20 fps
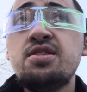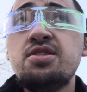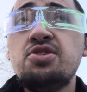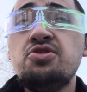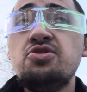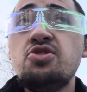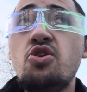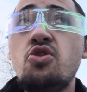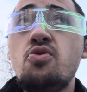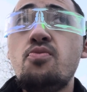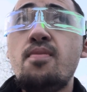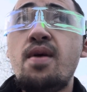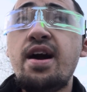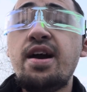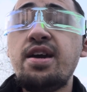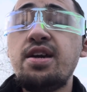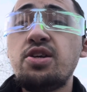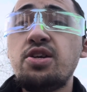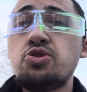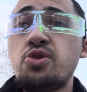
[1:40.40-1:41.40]

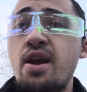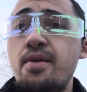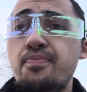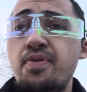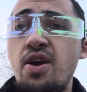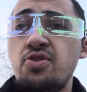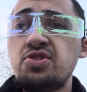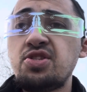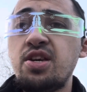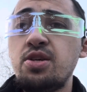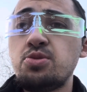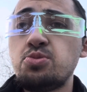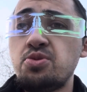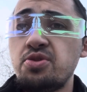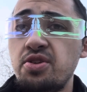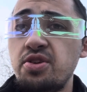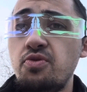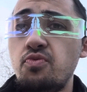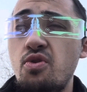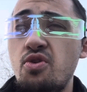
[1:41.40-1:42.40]
My grandparents get
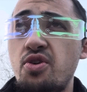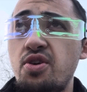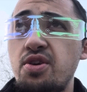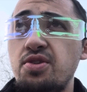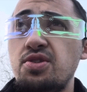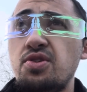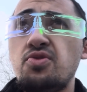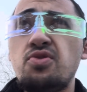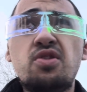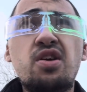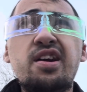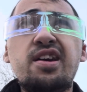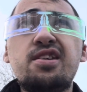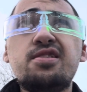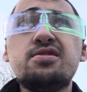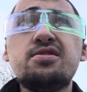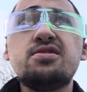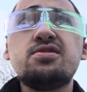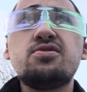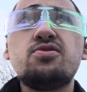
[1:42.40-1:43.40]
really worried. They're like,
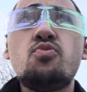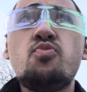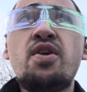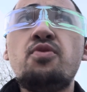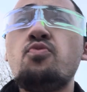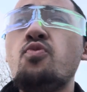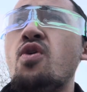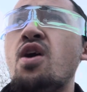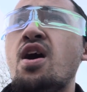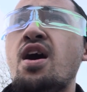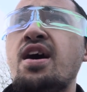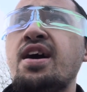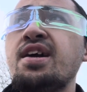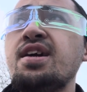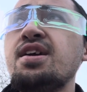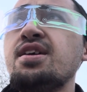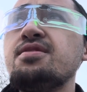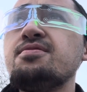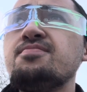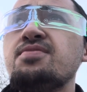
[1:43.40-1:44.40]
"Wait,
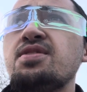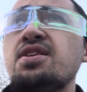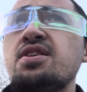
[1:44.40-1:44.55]
why